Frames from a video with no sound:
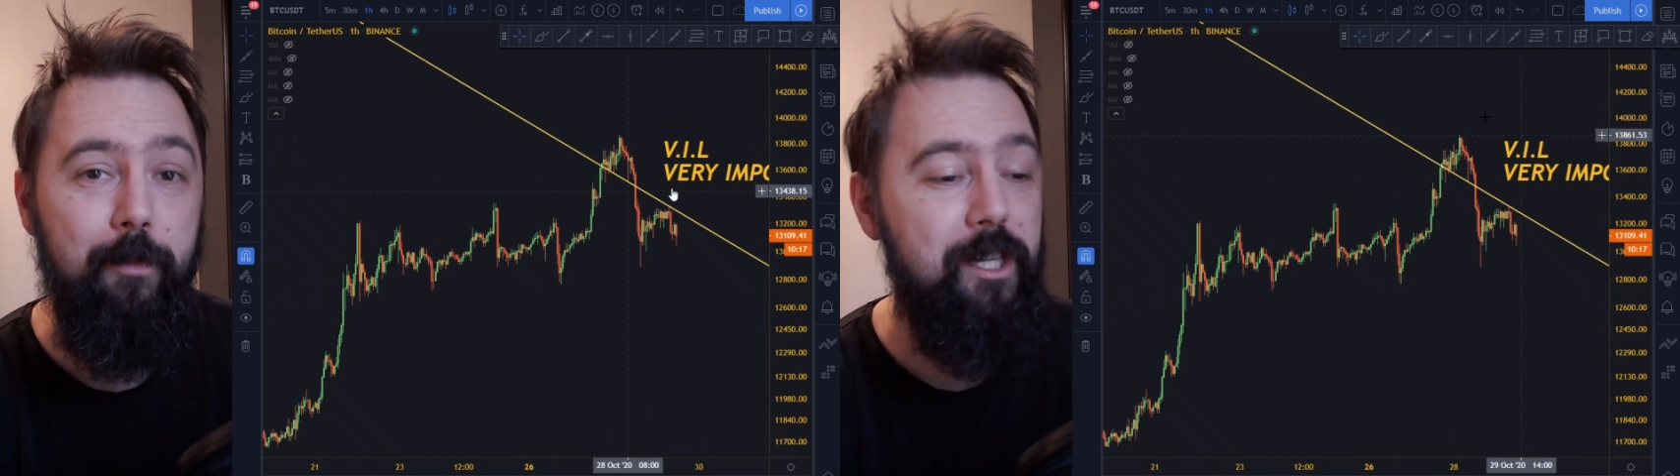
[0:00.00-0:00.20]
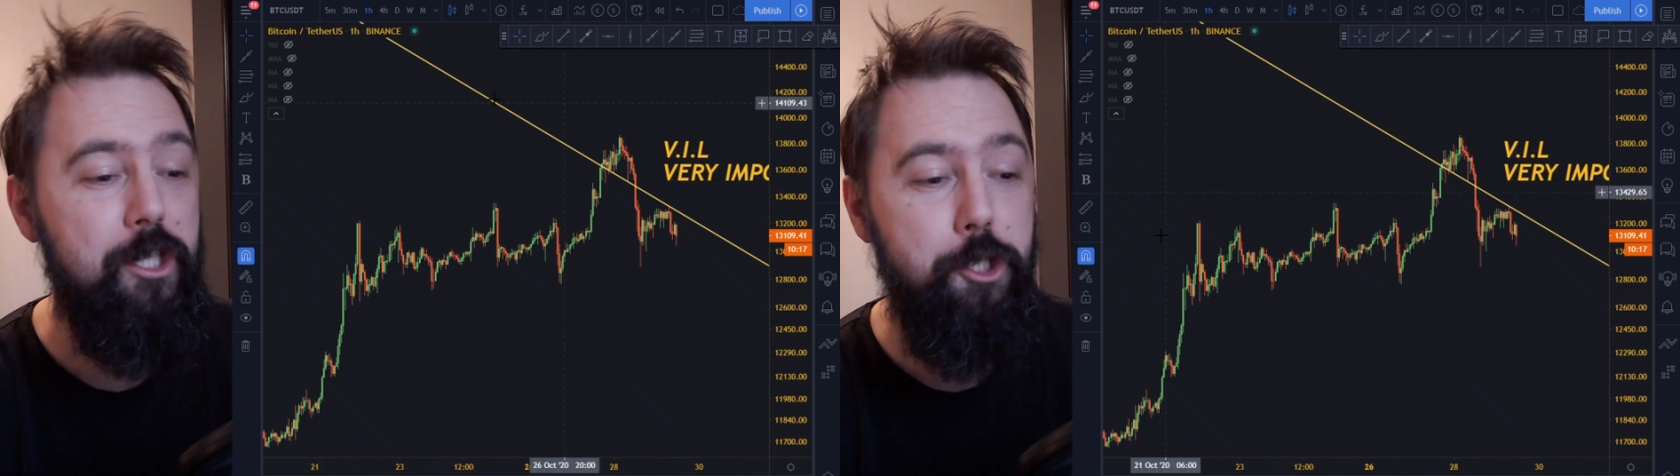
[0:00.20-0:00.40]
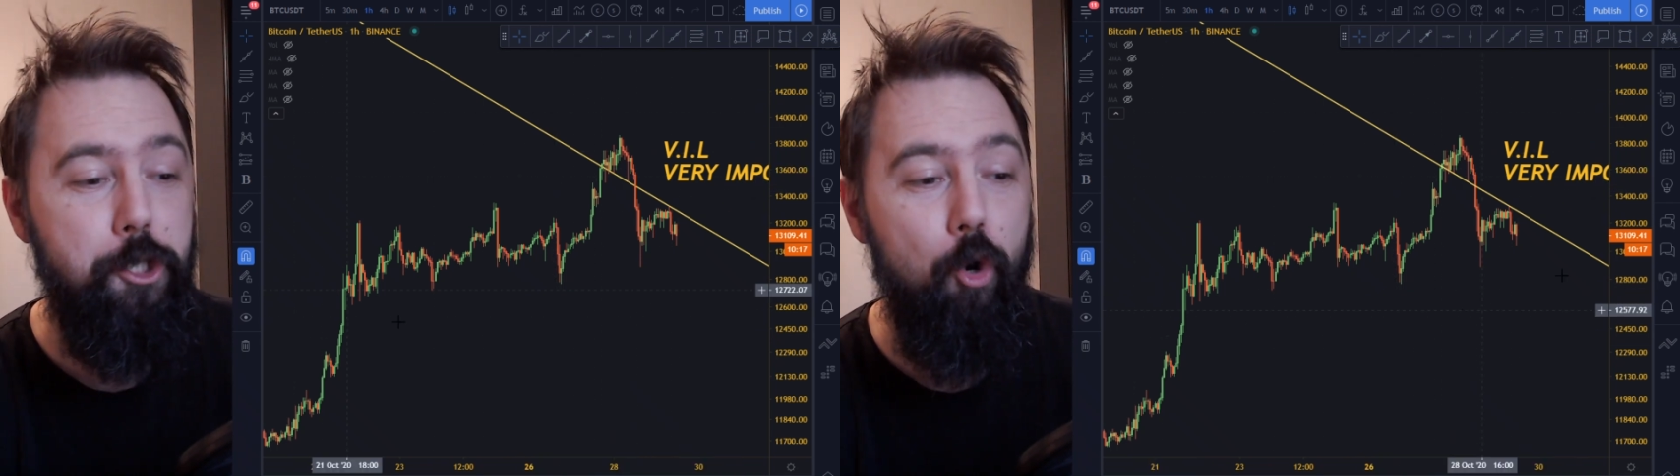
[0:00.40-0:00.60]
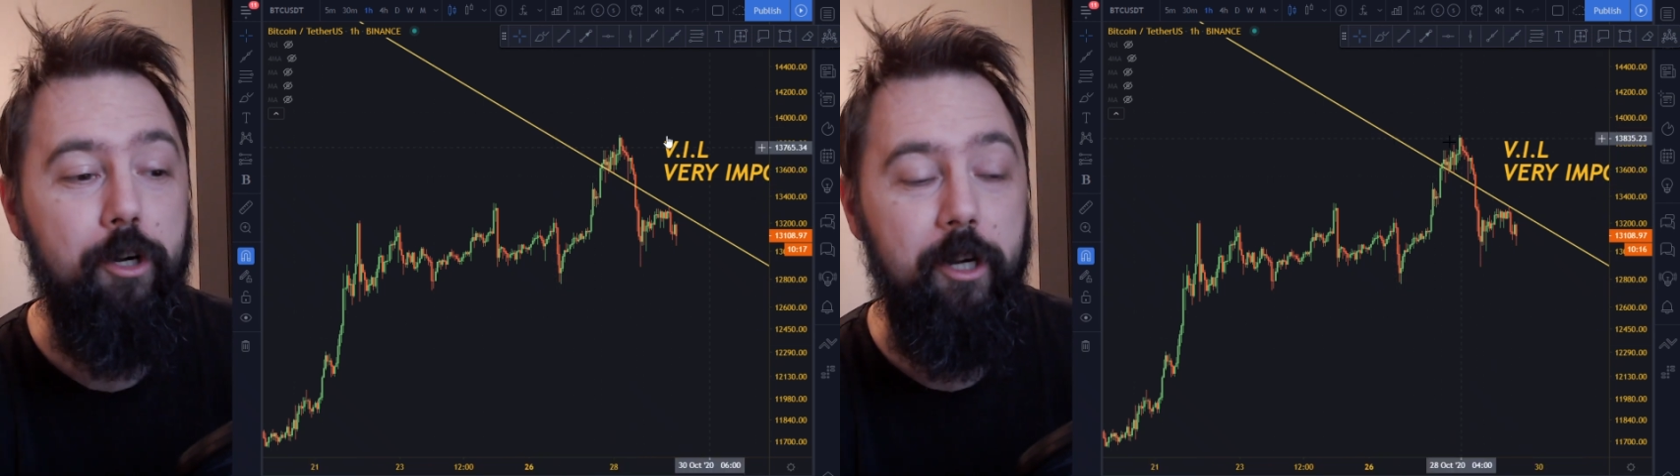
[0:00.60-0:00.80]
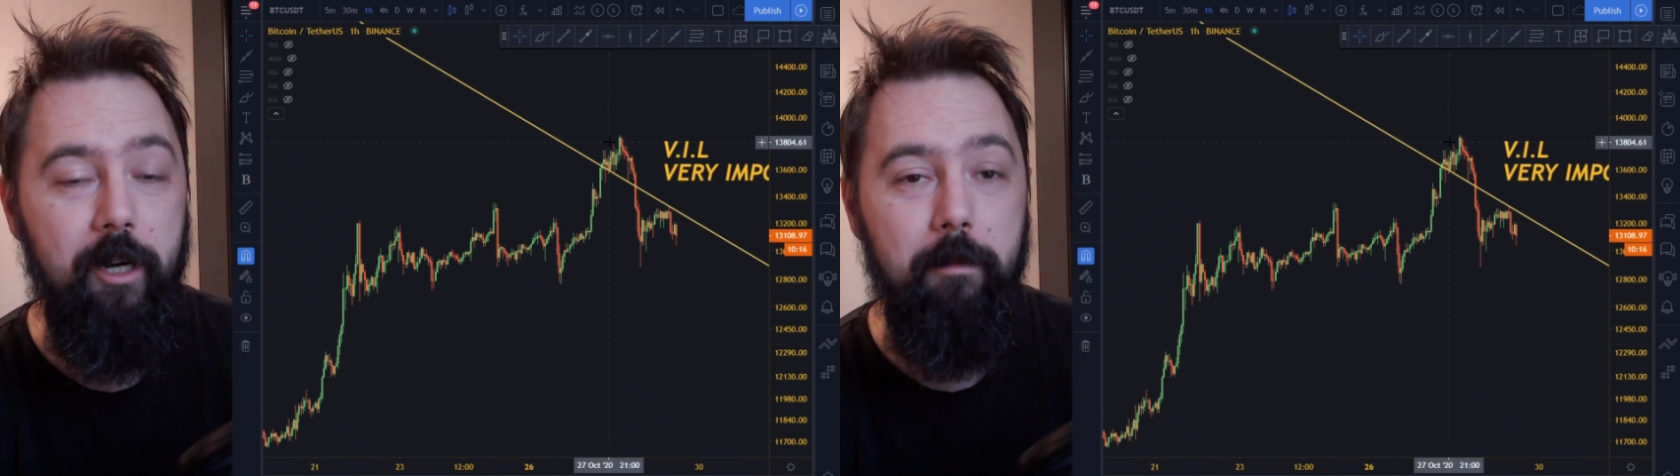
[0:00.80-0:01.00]

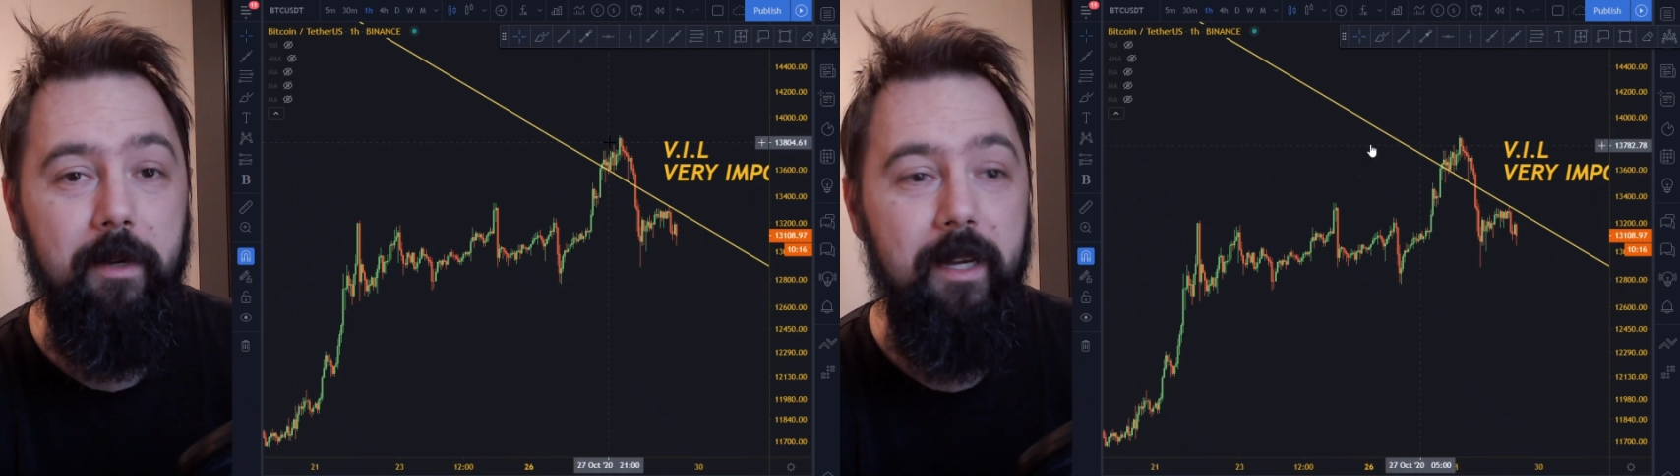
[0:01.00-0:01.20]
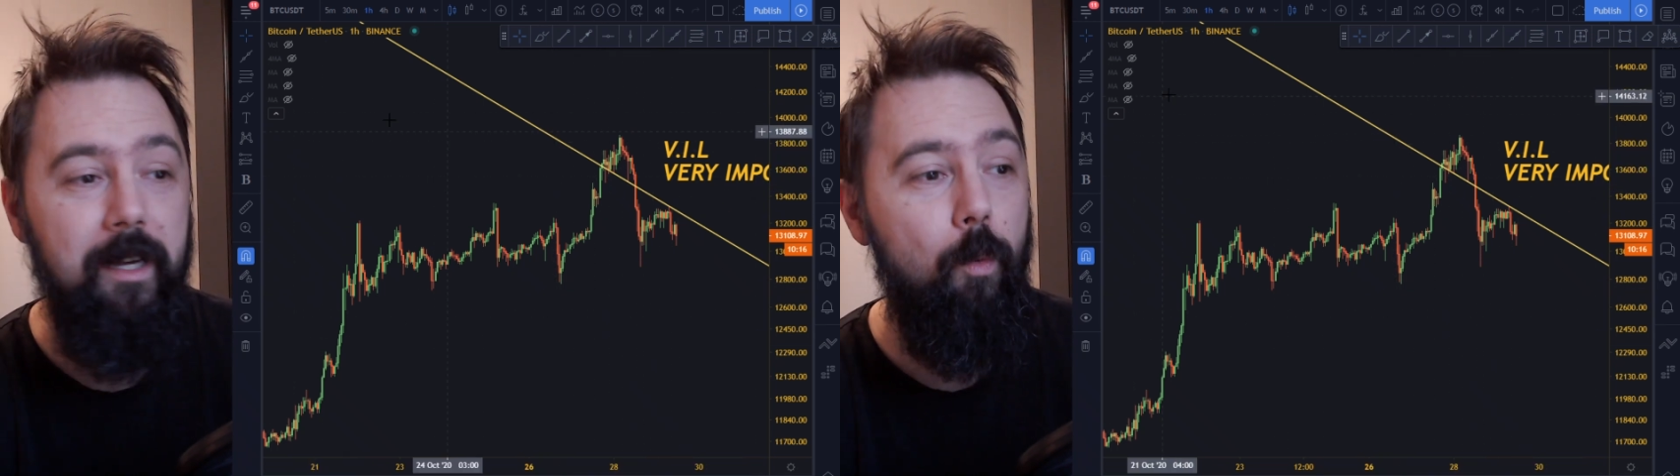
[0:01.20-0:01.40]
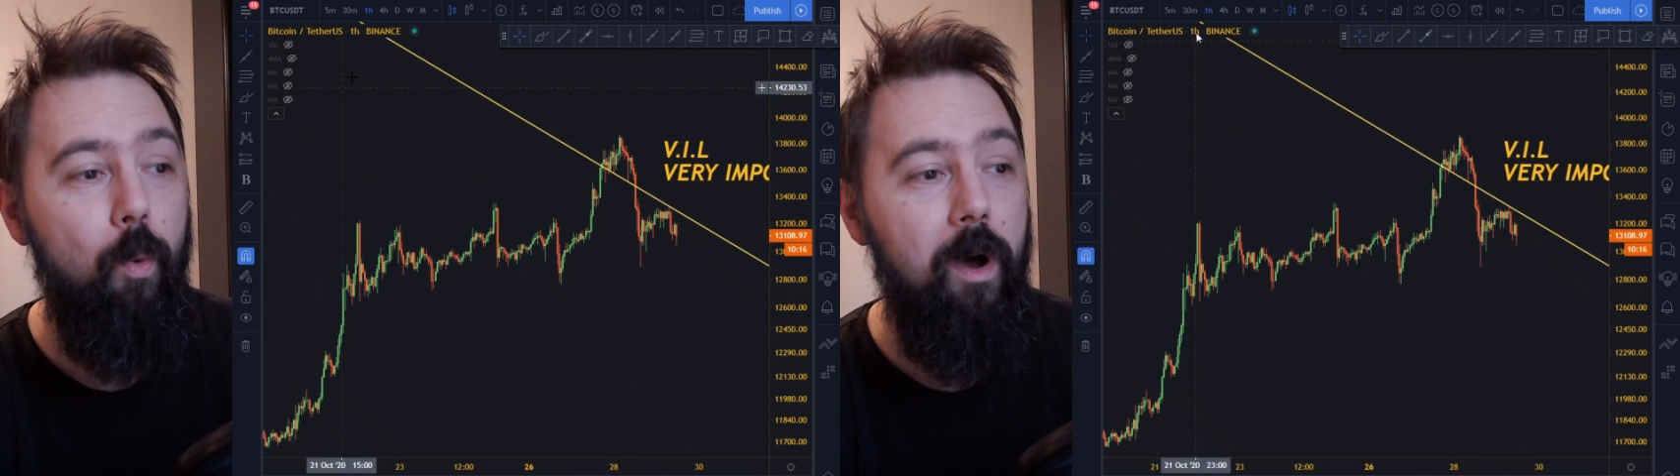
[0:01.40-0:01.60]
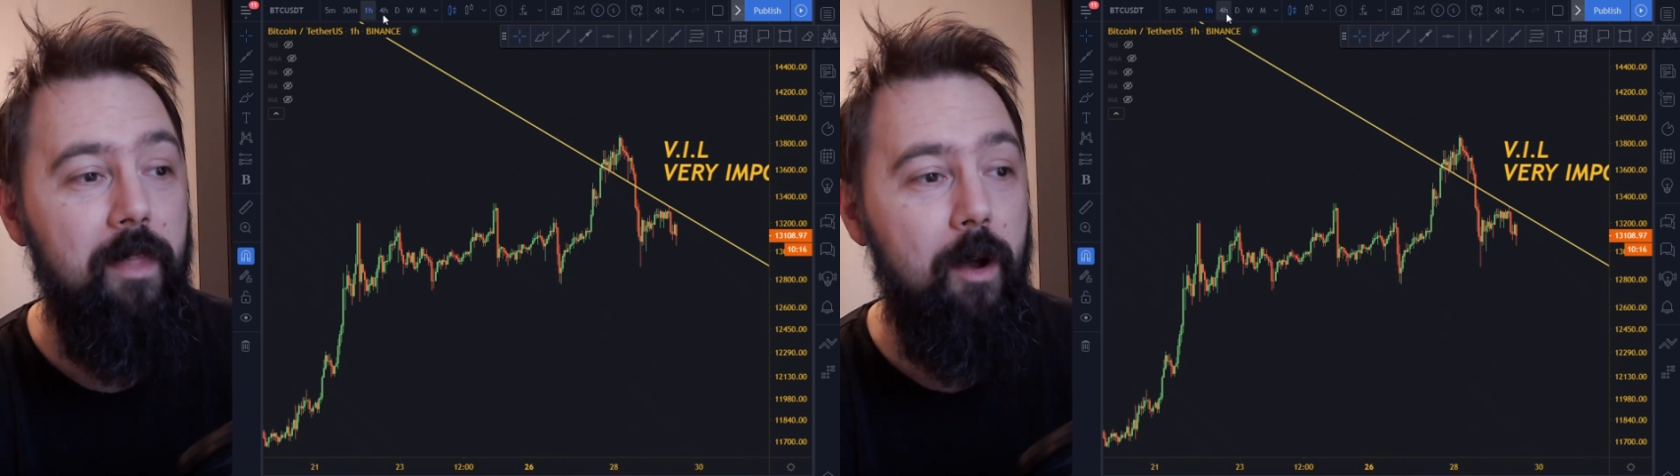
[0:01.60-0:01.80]
short term, 1